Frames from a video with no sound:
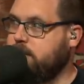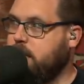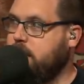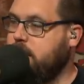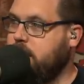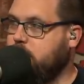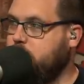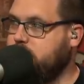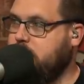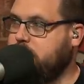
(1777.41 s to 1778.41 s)
And then here
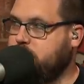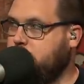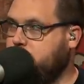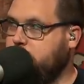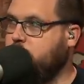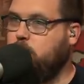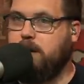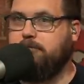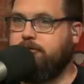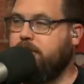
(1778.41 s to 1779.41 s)
was A.J. Green,
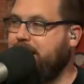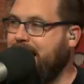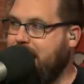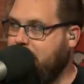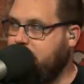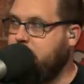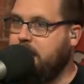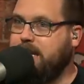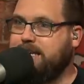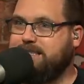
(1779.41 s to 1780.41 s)
one for nine,
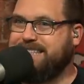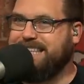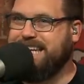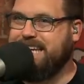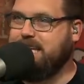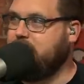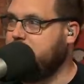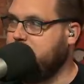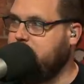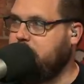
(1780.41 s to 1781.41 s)
and he's leading the
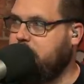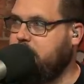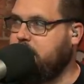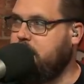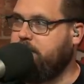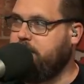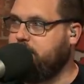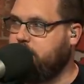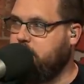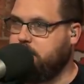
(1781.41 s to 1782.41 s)
league in downfield
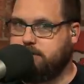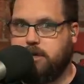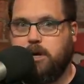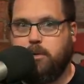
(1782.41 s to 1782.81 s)
targets.